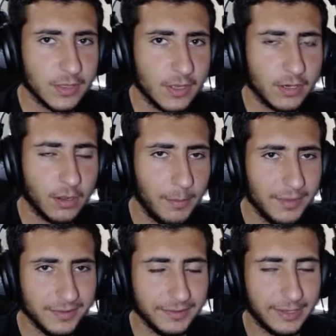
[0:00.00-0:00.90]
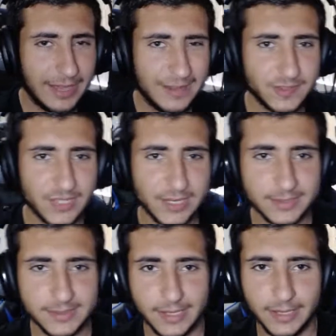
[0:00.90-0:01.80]
comment in the live chat.
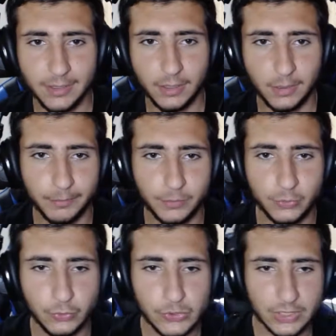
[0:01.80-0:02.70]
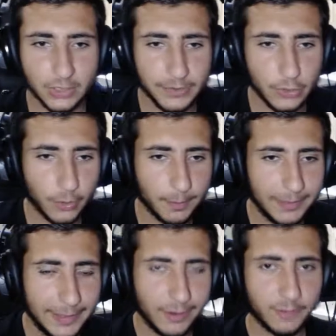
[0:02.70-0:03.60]
Say who's gonna be your
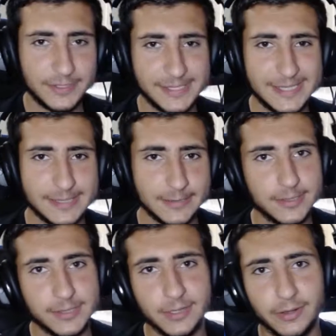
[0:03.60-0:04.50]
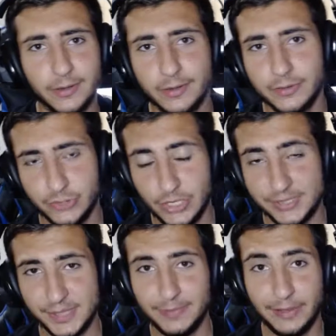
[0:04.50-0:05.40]
player of the season this year,
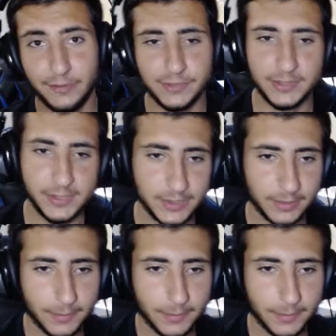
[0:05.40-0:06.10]
Chelsea player of the season.